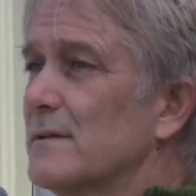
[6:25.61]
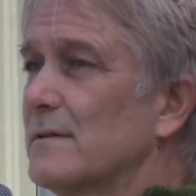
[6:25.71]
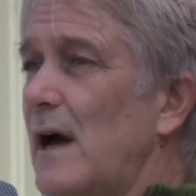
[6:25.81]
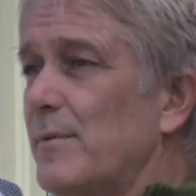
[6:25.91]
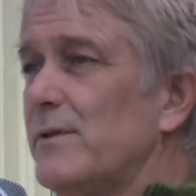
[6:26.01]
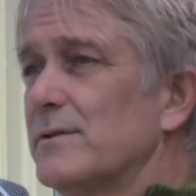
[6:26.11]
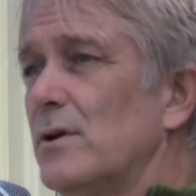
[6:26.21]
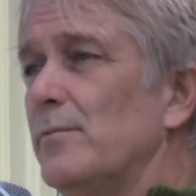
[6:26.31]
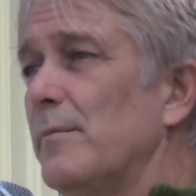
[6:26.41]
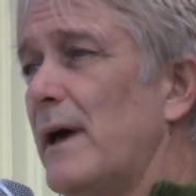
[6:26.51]
stopping their
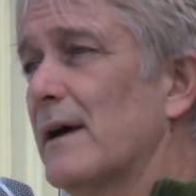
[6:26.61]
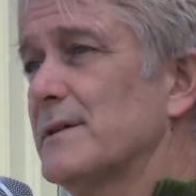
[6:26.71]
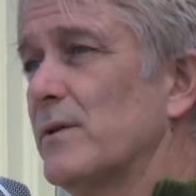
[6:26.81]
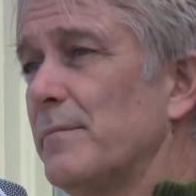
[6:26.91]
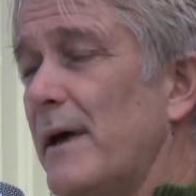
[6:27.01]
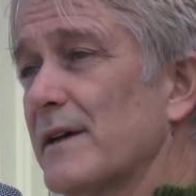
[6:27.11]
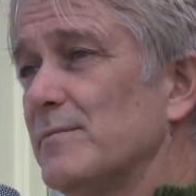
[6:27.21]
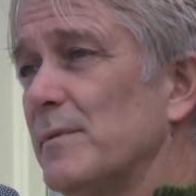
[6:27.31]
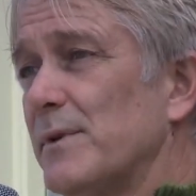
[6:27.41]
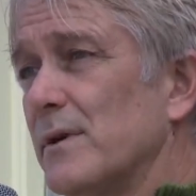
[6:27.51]
Topamax. They're at
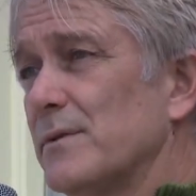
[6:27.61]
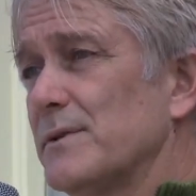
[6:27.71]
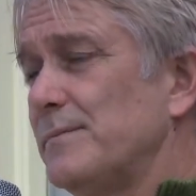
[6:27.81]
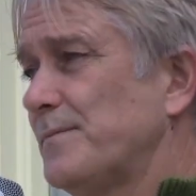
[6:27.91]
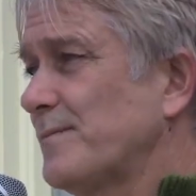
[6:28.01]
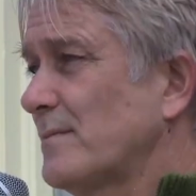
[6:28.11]
maximum dose.